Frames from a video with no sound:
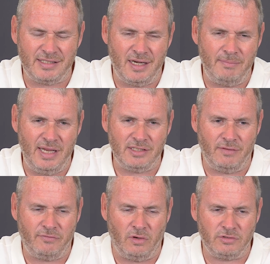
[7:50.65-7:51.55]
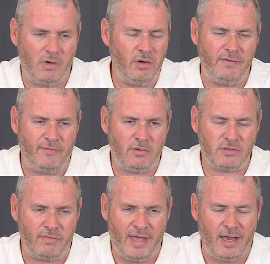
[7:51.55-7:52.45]
then it means I've got to only focus
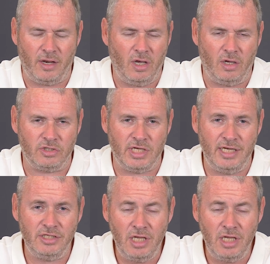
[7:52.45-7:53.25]
on that and I can't change.